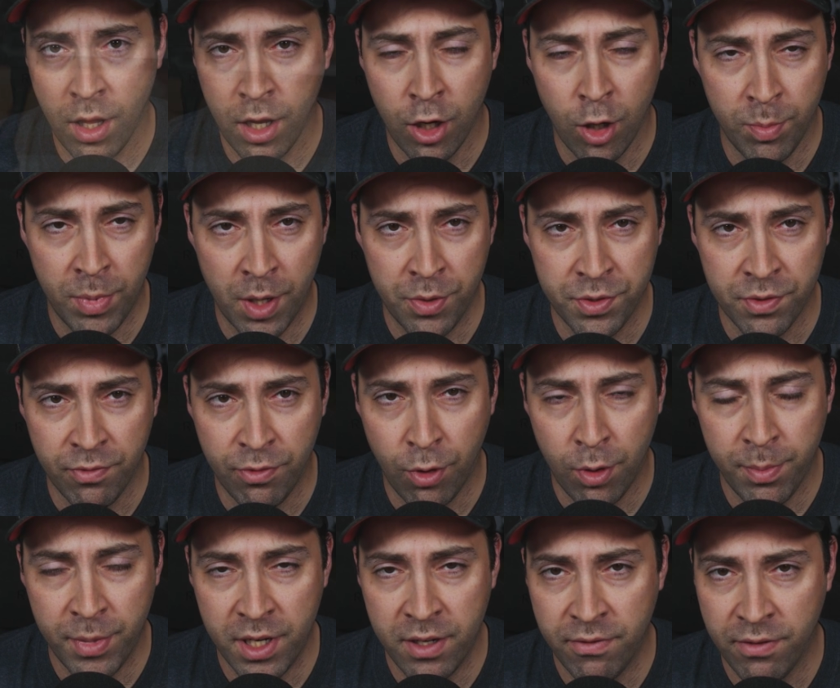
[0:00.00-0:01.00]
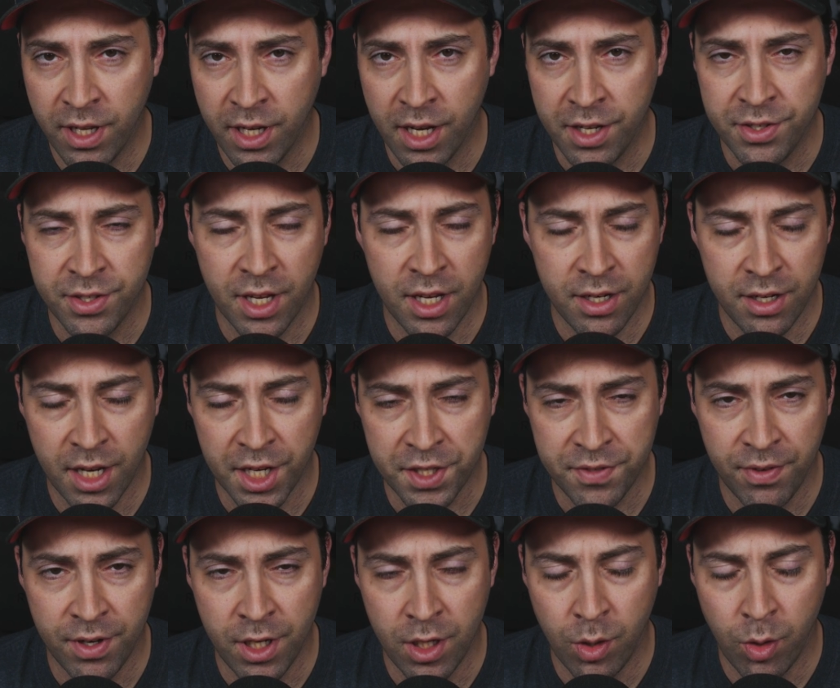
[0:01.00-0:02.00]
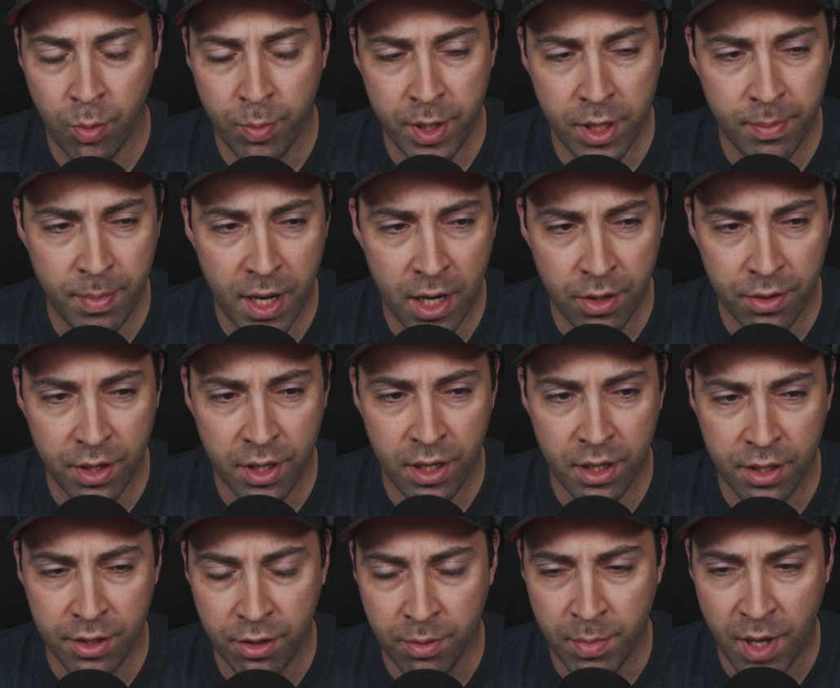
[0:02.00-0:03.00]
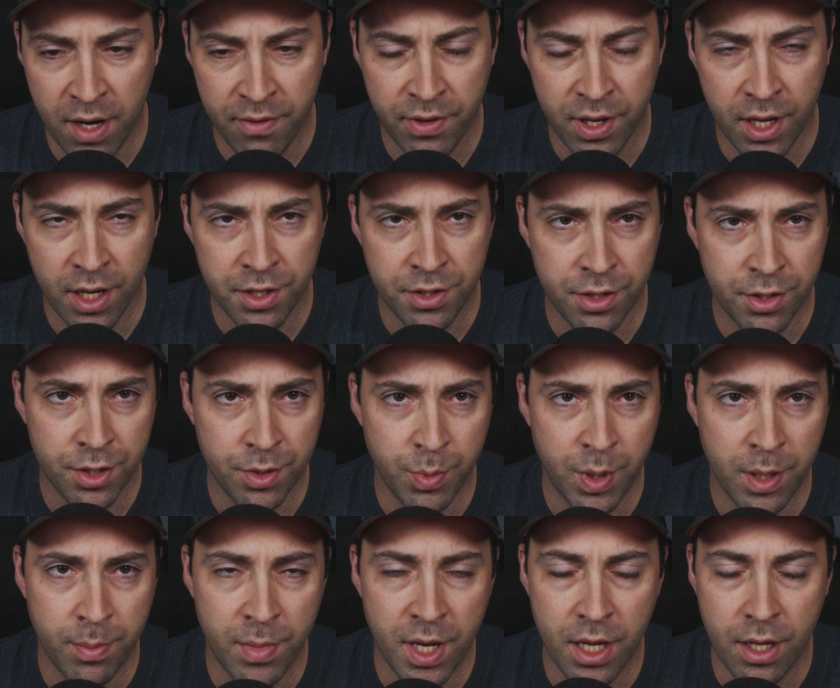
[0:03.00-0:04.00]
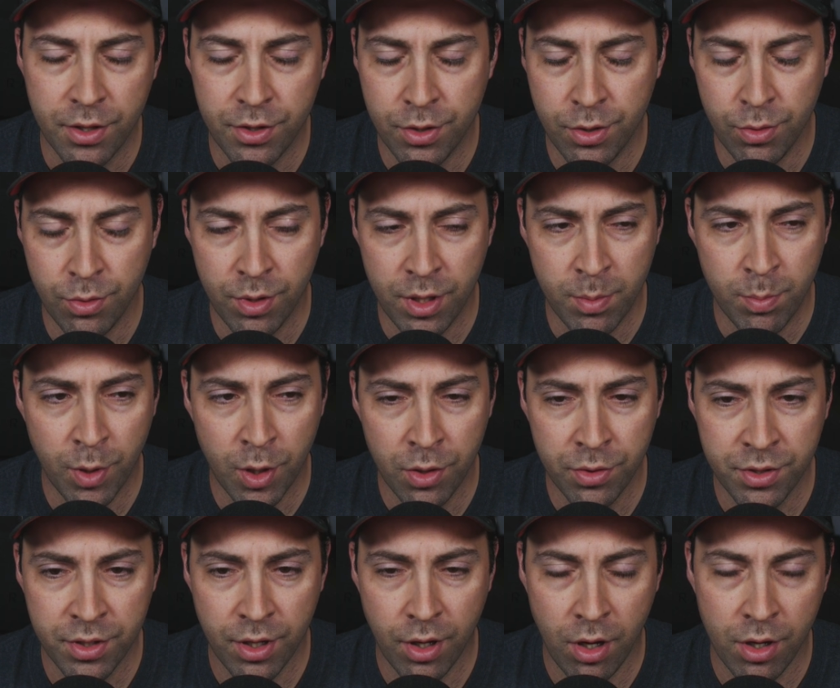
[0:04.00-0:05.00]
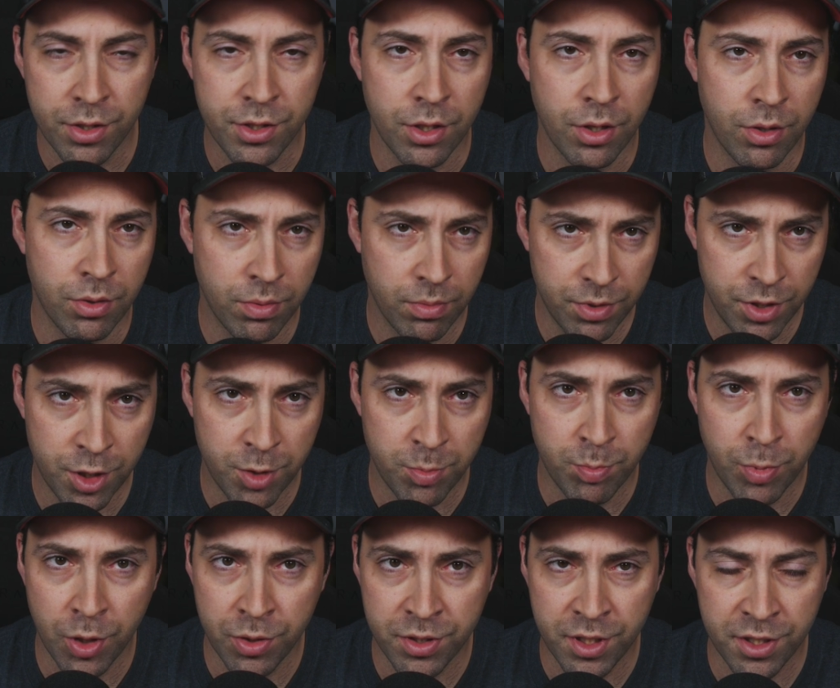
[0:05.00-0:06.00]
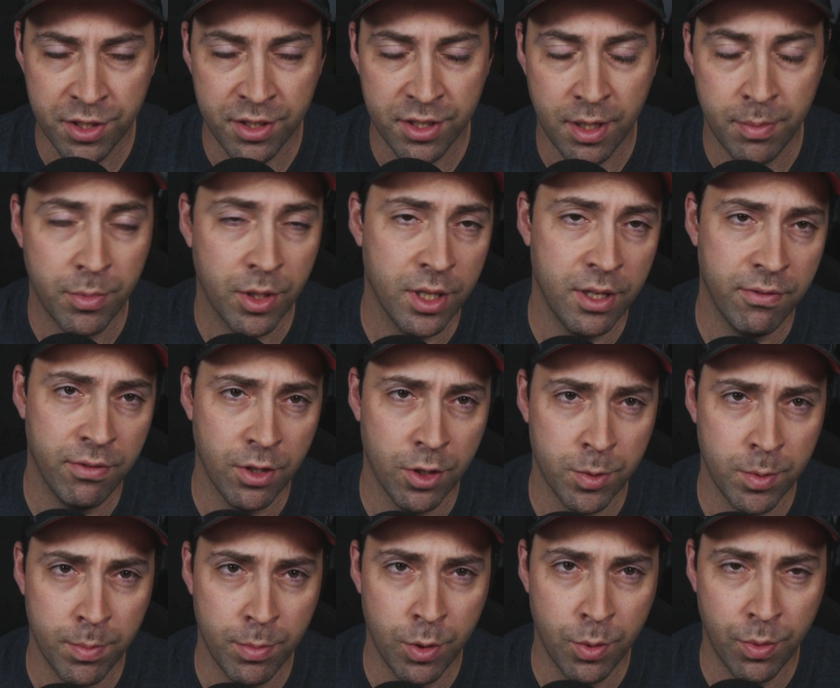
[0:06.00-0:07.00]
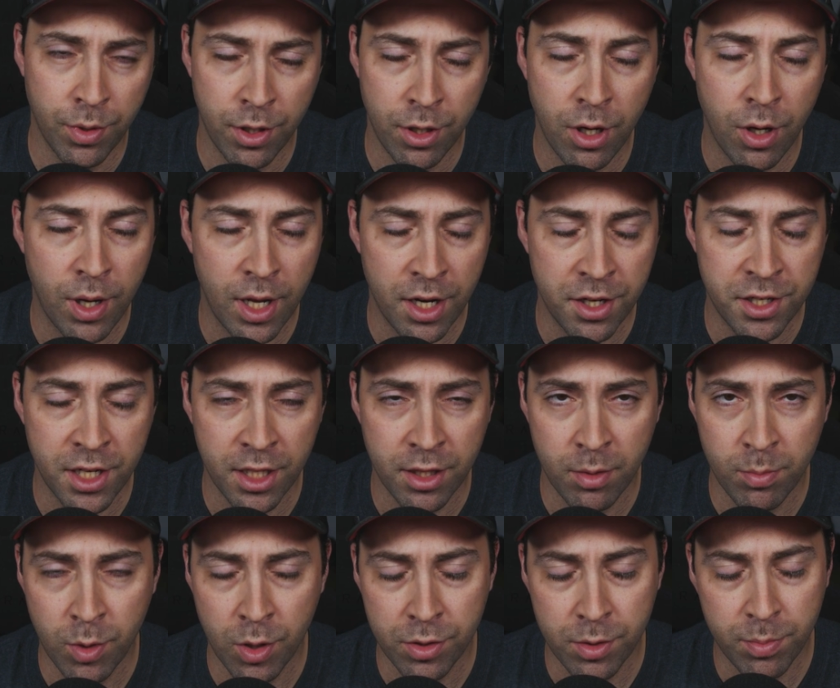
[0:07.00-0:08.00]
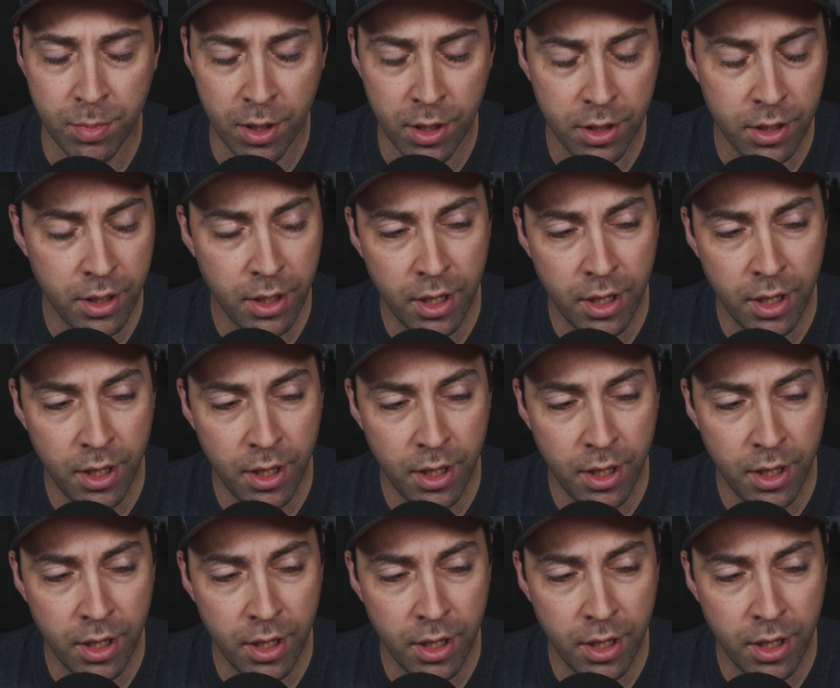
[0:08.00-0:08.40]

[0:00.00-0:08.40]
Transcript: I hope that was informative. Like I said, next video will be about little modifications we can make to the bolt. Also, just bolt disassembly for those people who want to know how to take their bolt apart.